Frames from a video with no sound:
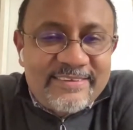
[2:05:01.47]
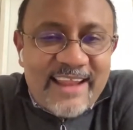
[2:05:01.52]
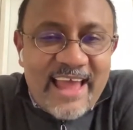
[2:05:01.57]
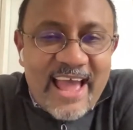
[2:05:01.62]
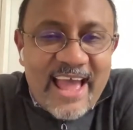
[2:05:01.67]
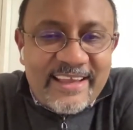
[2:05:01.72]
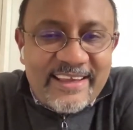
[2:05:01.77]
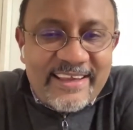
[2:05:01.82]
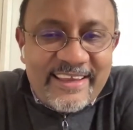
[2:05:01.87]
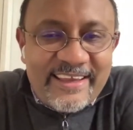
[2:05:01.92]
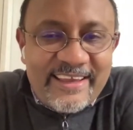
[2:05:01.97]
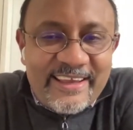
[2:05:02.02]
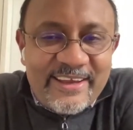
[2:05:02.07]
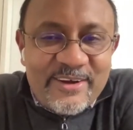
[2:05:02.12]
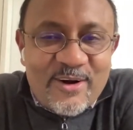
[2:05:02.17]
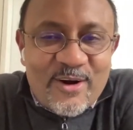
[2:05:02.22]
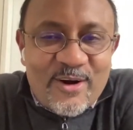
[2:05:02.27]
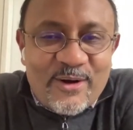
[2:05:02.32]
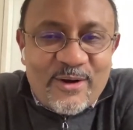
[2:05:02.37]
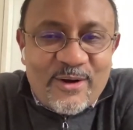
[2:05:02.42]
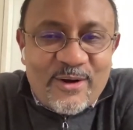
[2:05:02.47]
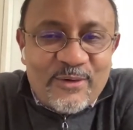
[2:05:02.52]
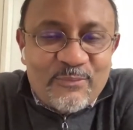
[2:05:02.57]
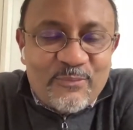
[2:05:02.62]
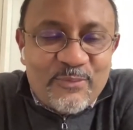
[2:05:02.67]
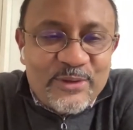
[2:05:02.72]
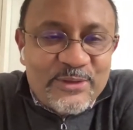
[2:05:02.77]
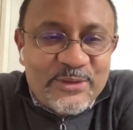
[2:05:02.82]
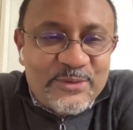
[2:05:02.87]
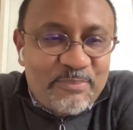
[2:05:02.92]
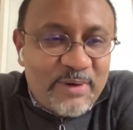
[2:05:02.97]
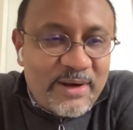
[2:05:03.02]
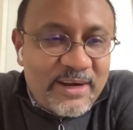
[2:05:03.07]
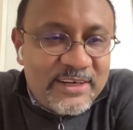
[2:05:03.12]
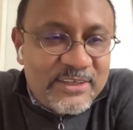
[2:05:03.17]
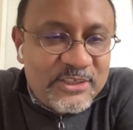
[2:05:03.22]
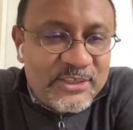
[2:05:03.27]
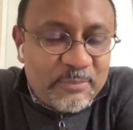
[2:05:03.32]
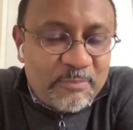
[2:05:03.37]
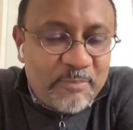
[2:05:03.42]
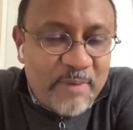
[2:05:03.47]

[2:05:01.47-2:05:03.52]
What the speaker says: is lacking or which part